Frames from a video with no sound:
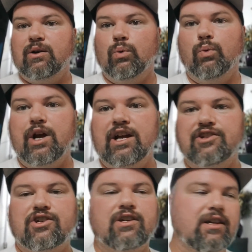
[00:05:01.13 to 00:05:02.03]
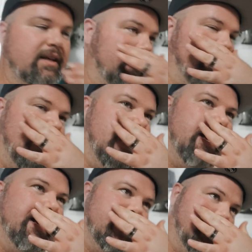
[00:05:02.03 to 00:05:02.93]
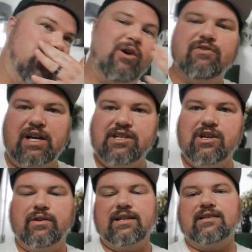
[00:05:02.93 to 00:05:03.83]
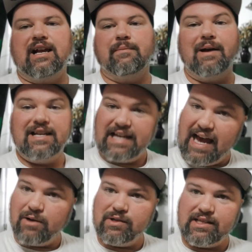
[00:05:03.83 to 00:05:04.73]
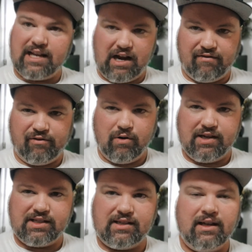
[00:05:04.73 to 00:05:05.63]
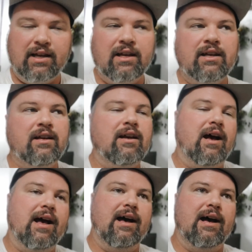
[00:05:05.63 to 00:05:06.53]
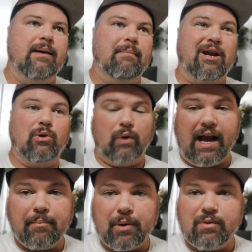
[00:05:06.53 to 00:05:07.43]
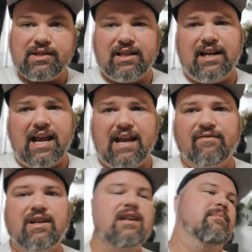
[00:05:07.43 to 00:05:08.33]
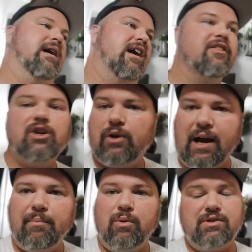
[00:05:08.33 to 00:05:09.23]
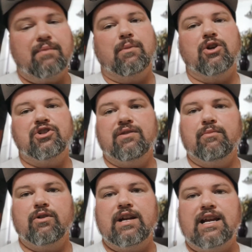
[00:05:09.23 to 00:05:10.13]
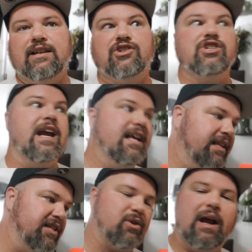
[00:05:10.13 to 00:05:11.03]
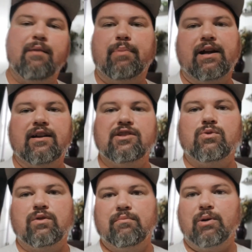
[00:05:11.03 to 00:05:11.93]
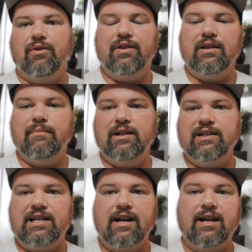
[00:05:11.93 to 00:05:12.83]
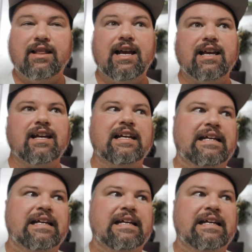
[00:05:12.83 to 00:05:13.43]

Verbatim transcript: which uh, i don't know if you guys know this like my dad was in the air force uh, my grandpa was in the Navy. My other grandpa was a merchant marine. Shaylee's grandparents were both in the military. Like,